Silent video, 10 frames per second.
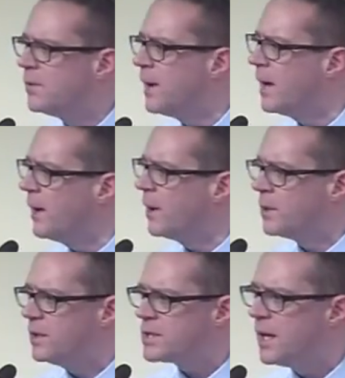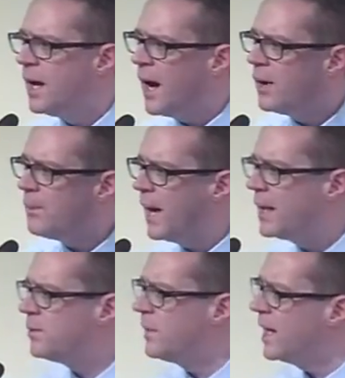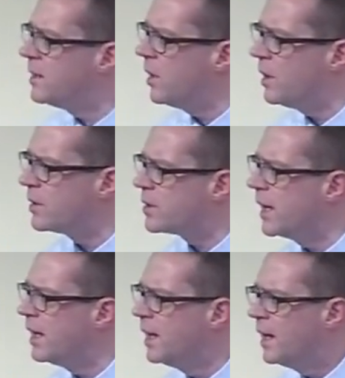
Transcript: of my waywardness, I repent of my idolatry.